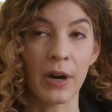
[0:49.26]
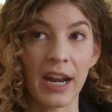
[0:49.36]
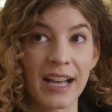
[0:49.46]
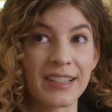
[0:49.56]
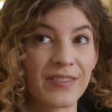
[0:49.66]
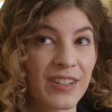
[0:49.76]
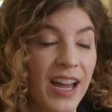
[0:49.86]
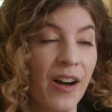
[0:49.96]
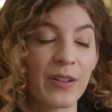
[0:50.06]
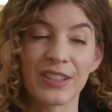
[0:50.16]
But as of
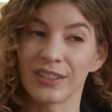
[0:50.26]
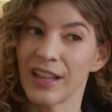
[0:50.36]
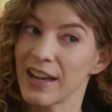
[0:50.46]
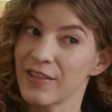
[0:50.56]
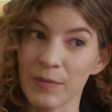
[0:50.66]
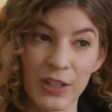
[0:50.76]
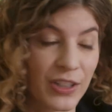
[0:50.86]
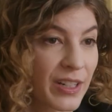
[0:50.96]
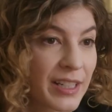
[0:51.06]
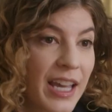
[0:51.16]
now, it's a lot of
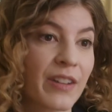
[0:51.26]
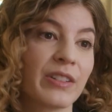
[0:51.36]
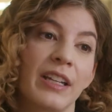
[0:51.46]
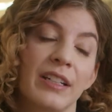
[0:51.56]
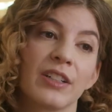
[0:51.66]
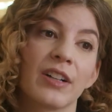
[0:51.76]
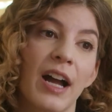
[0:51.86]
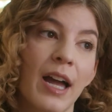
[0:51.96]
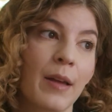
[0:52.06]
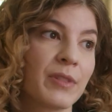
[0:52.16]
murder and gang related
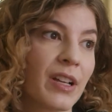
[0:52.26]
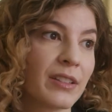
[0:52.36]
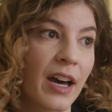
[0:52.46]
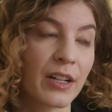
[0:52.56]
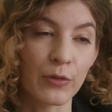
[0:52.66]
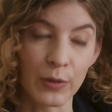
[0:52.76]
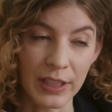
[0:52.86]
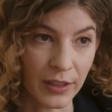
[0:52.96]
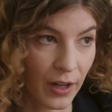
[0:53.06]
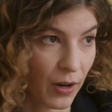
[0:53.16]
crimes, a lot of
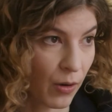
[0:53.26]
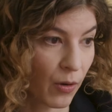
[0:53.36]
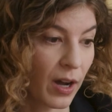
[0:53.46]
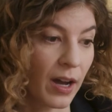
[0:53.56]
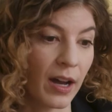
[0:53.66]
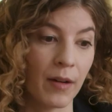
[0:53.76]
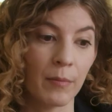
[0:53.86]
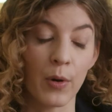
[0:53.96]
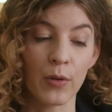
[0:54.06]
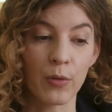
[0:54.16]
RICO,
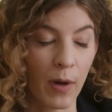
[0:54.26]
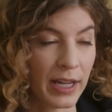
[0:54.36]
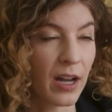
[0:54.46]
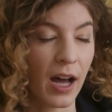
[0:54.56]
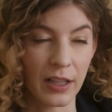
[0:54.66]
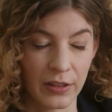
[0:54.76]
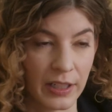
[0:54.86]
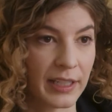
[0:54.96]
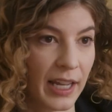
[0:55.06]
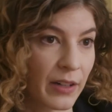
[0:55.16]
uh, both white collar
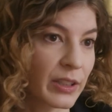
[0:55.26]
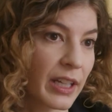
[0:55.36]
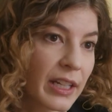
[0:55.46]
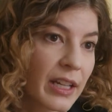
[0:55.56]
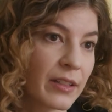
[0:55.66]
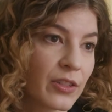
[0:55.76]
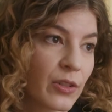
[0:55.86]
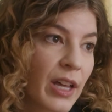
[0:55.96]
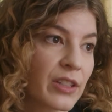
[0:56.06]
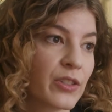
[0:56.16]
and gang related.
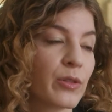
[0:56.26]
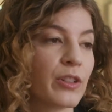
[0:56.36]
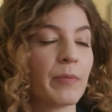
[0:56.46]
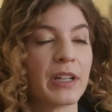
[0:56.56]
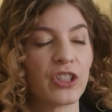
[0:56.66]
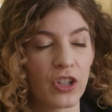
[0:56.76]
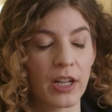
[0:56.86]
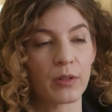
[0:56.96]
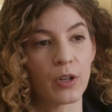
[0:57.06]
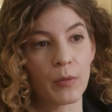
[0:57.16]
So that's sort of my
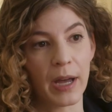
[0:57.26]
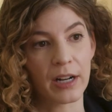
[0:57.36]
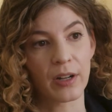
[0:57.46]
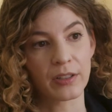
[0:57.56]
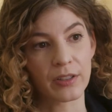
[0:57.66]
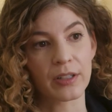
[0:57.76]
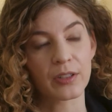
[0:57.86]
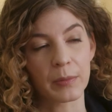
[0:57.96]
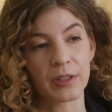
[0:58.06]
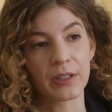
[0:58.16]
general background and
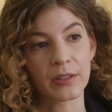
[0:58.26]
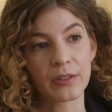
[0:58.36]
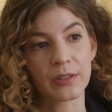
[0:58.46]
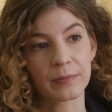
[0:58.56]
experience.